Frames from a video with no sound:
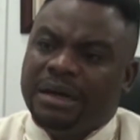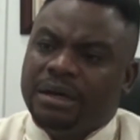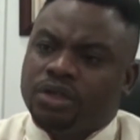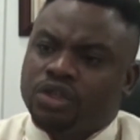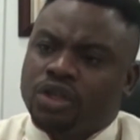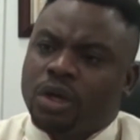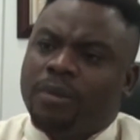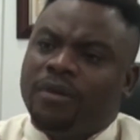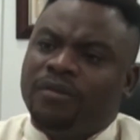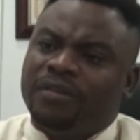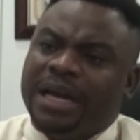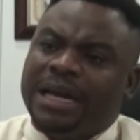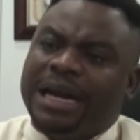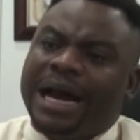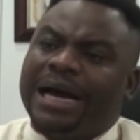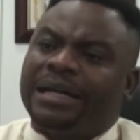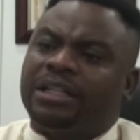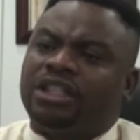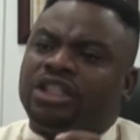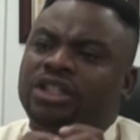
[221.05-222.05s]
Some of them
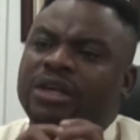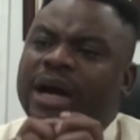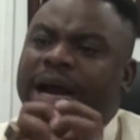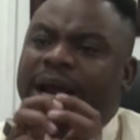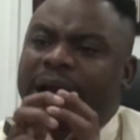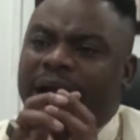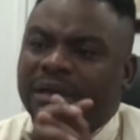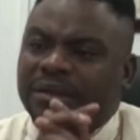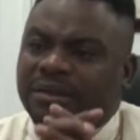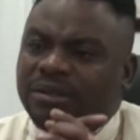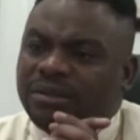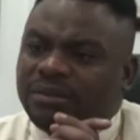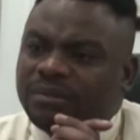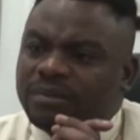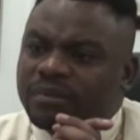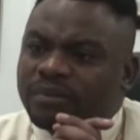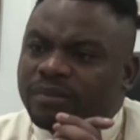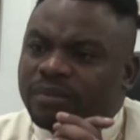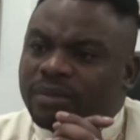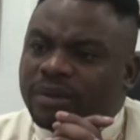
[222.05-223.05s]
are trial.
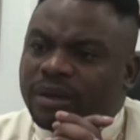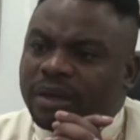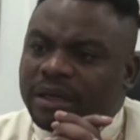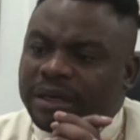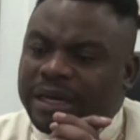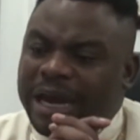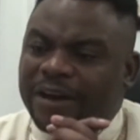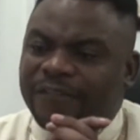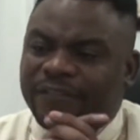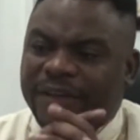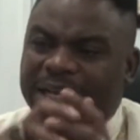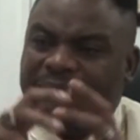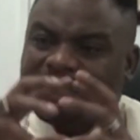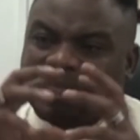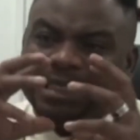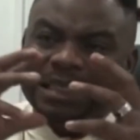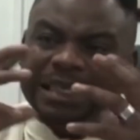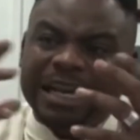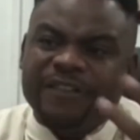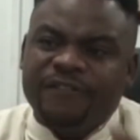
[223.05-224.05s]
They have
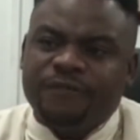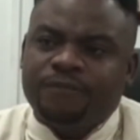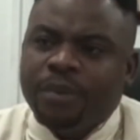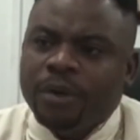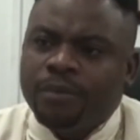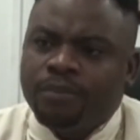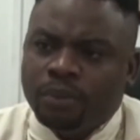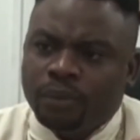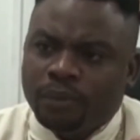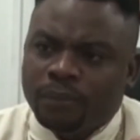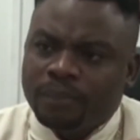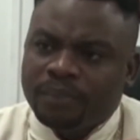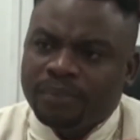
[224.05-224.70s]
enslaved people.